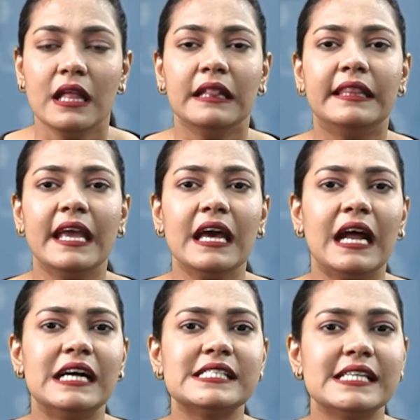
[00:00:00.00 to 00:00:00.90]
there
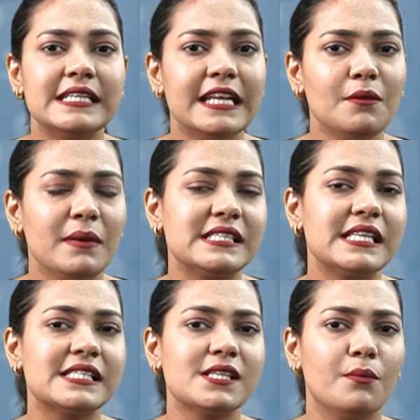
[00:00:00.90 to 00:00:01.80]
are certain
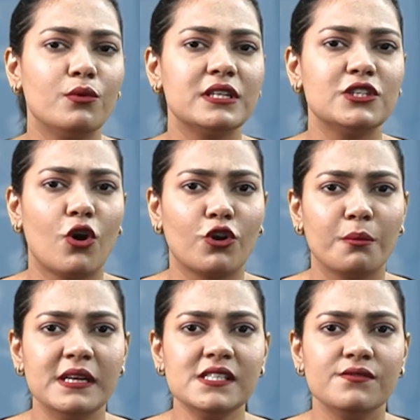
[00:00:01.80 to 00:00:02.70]
basic supporting
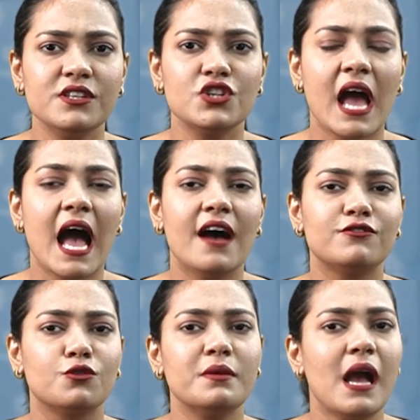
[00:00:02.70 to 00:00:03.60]
documents which
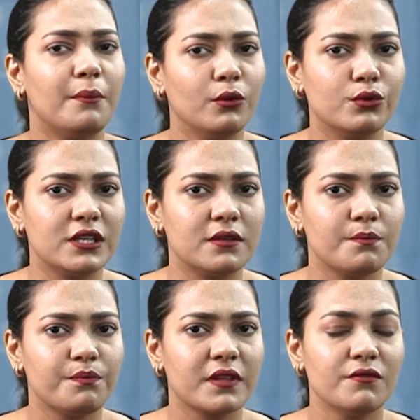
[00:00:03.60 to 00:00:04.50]
have to be
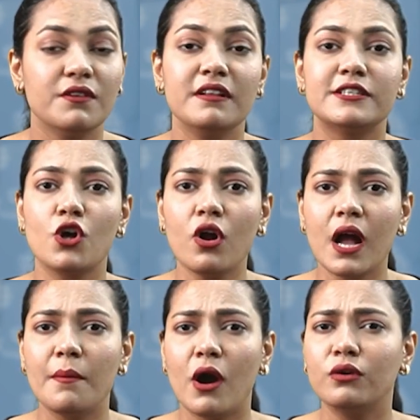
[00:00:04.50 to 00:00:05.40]
uploaded. We will talk
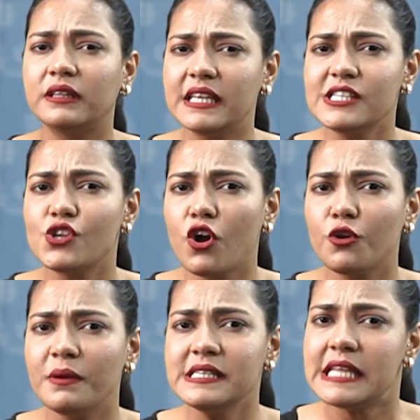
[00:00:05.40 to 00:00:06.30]
about these
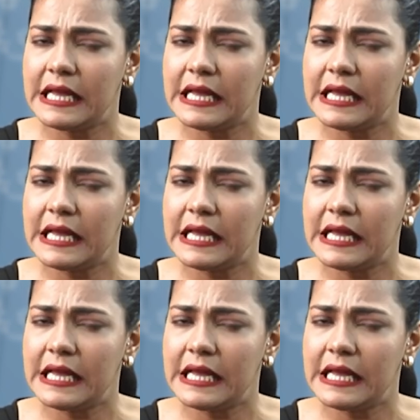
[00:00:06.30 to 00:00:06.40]
documents